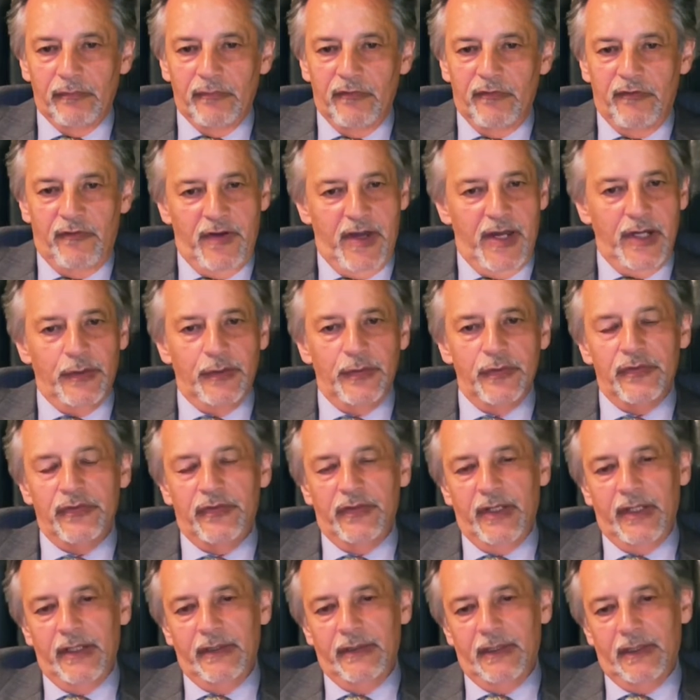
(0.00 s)
Fair to
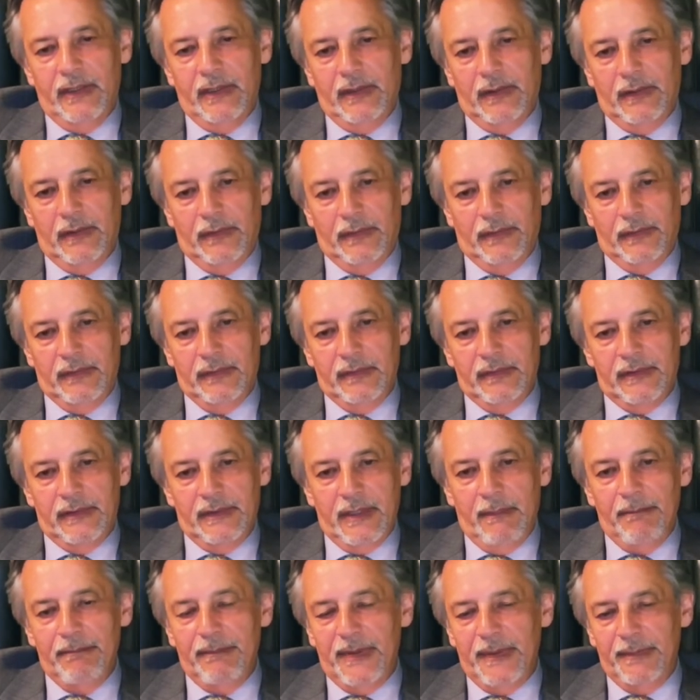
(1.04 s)
say that
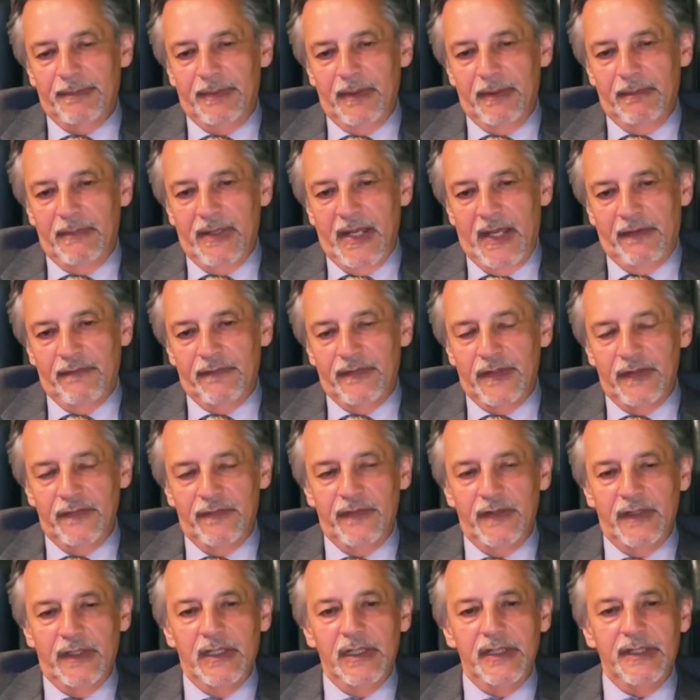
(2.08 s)
some people may have
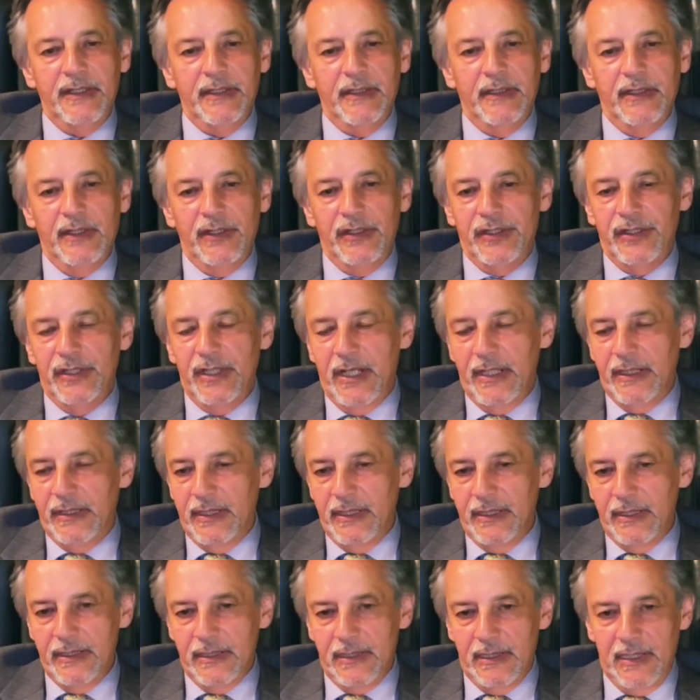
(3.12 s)
difficulty
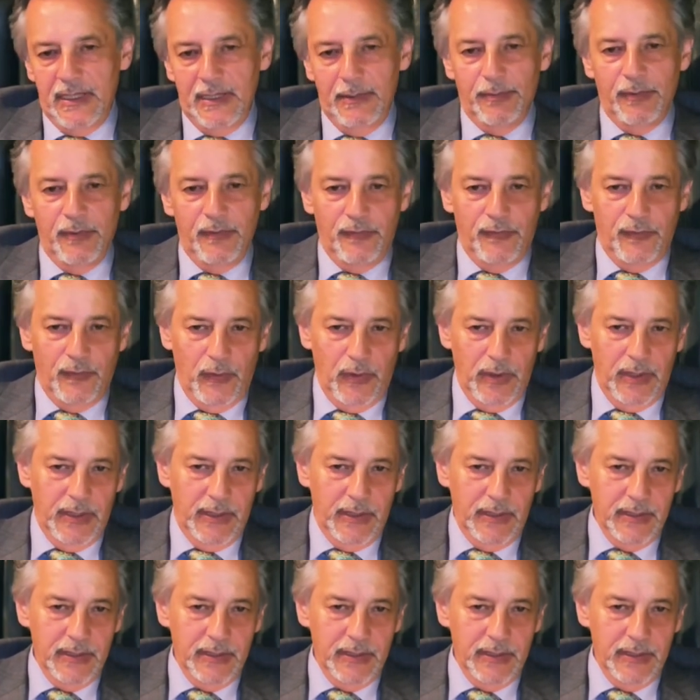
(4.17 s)
initiating sleep or falling